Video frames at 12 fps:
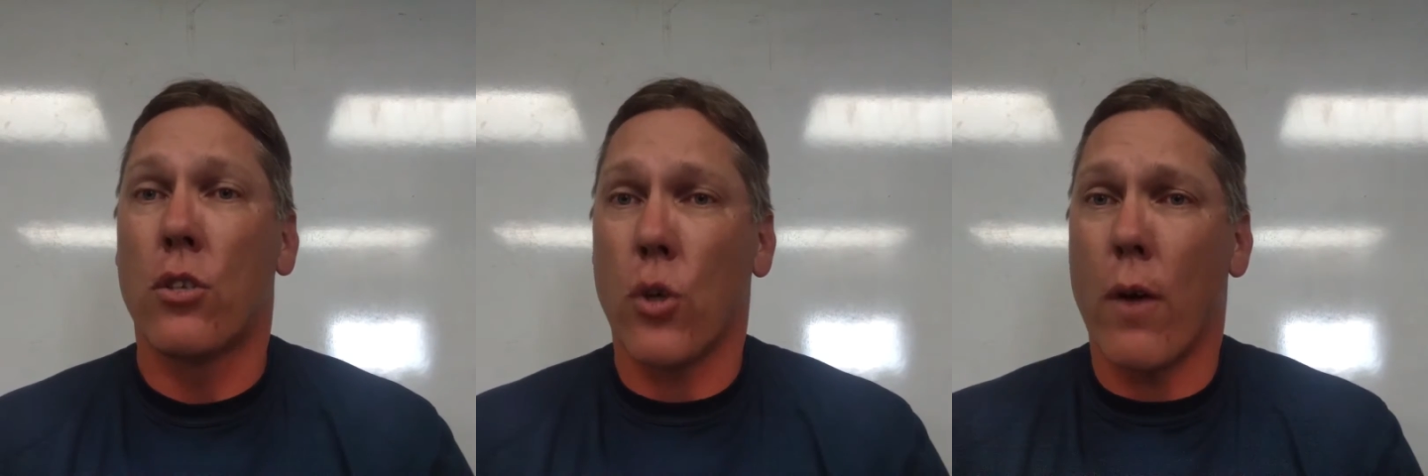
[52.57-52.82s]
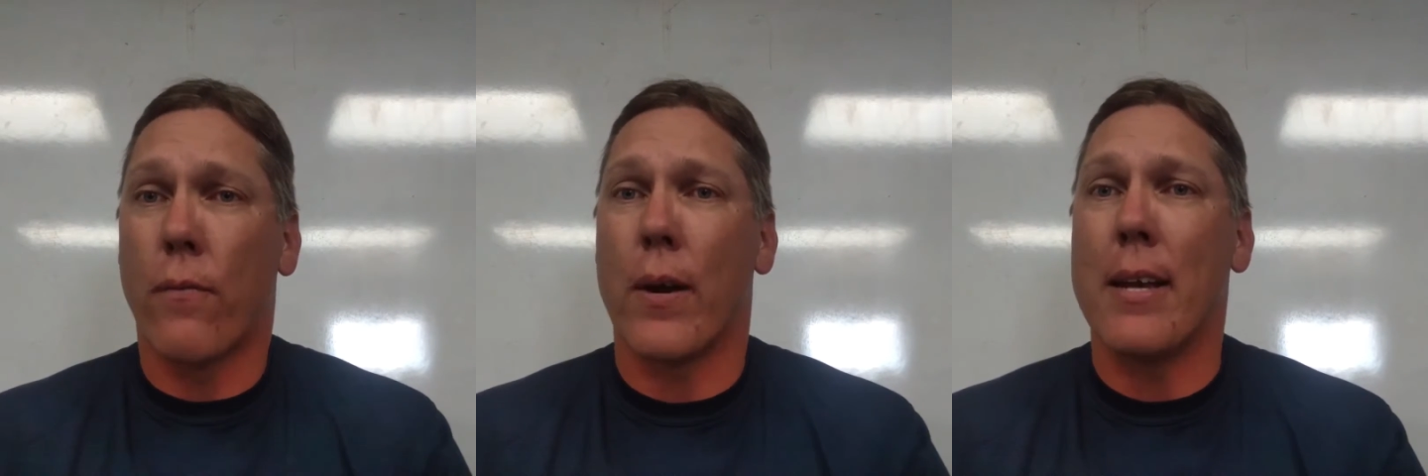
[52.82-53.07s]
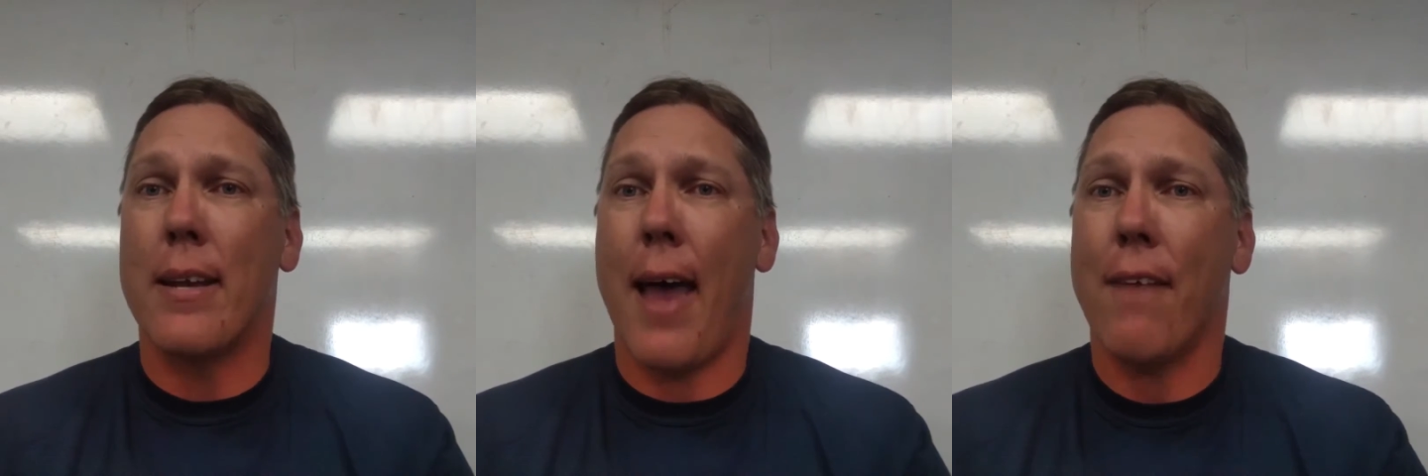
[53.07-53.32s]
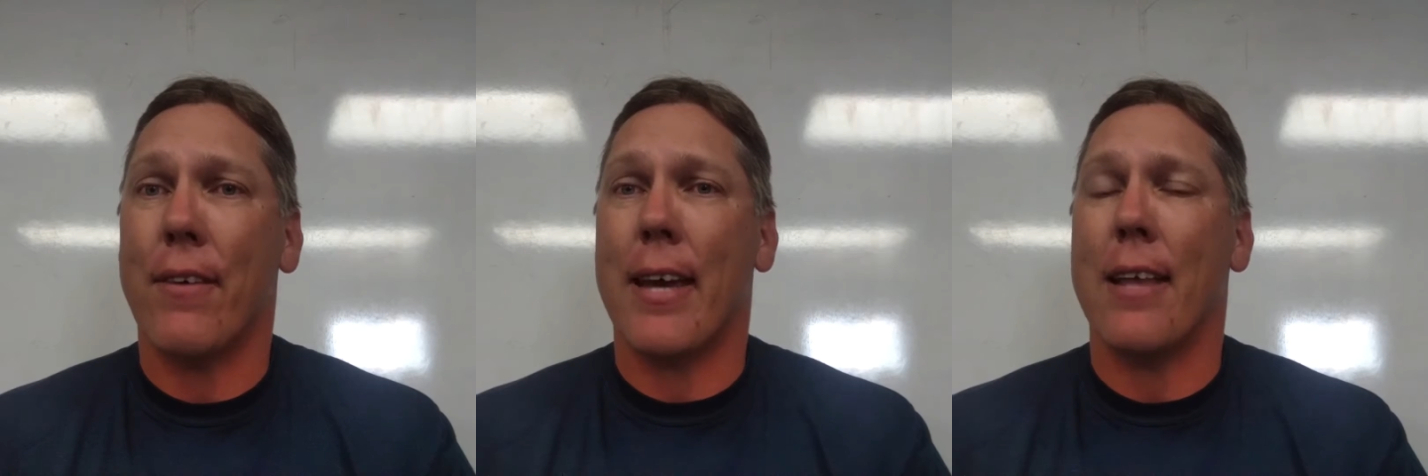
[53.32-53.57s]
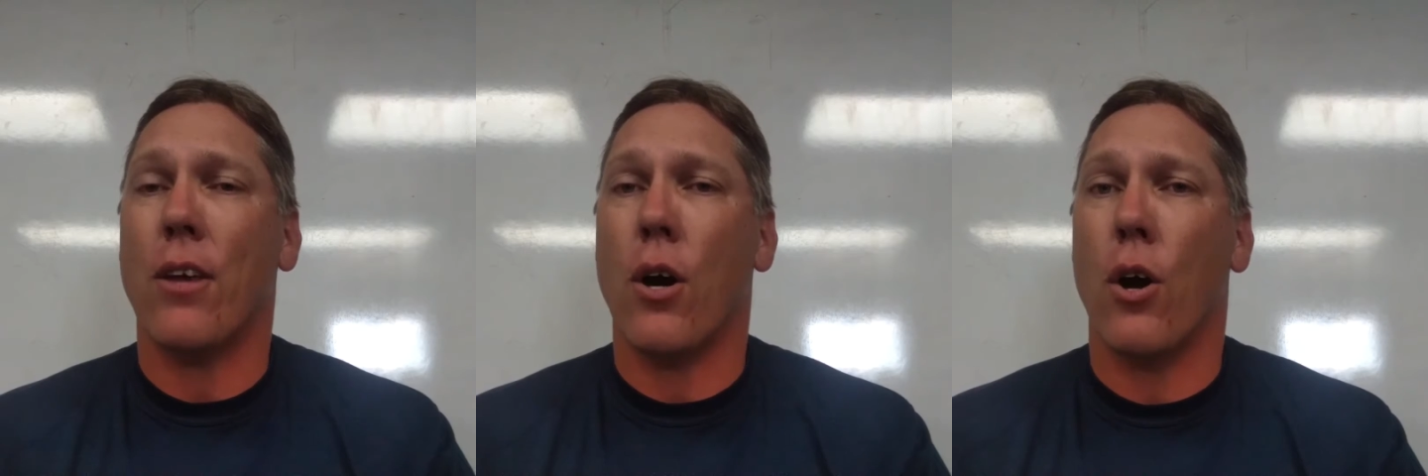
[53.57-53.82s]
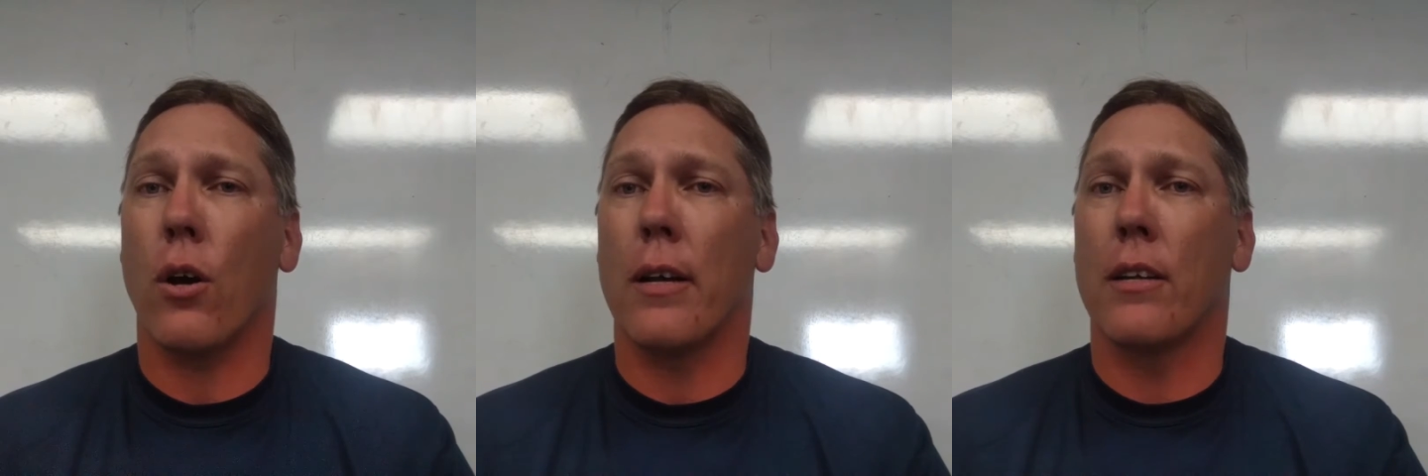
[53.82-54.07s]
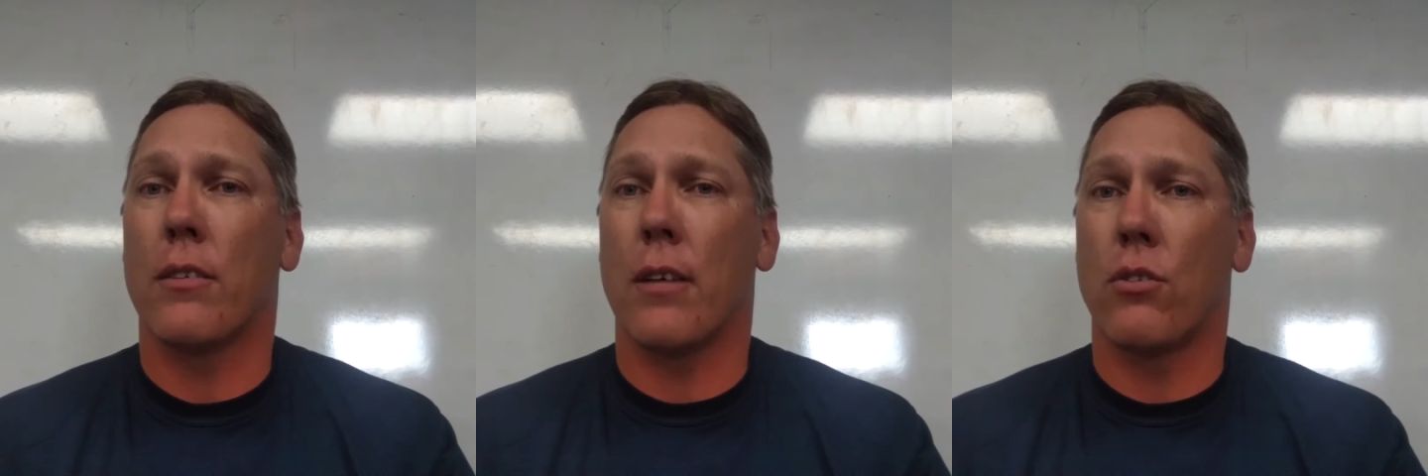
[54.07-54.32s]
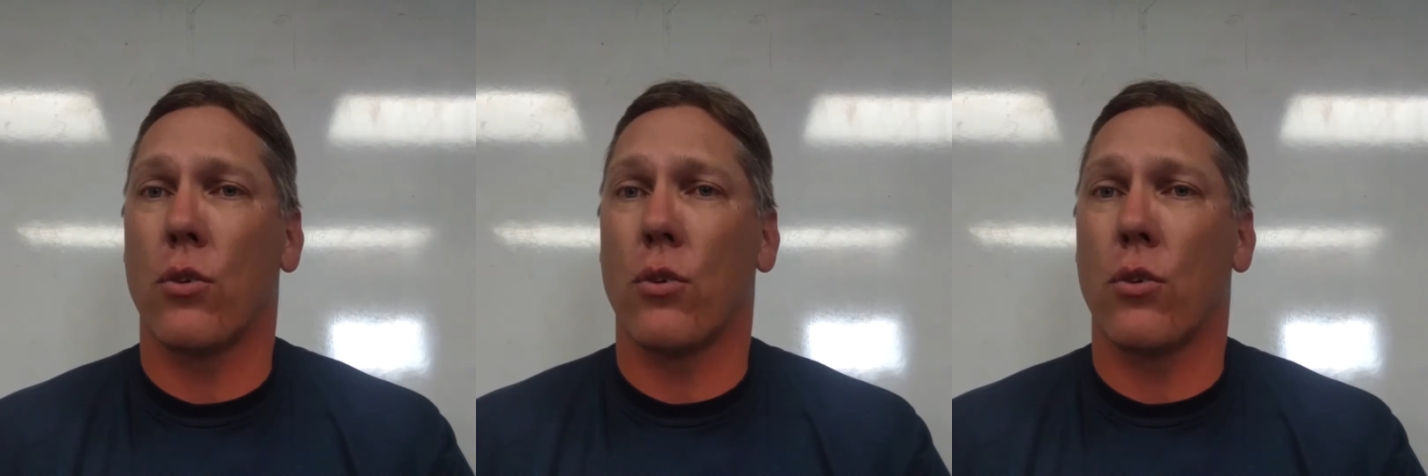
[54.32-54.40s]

So if we navigate the hurdle in such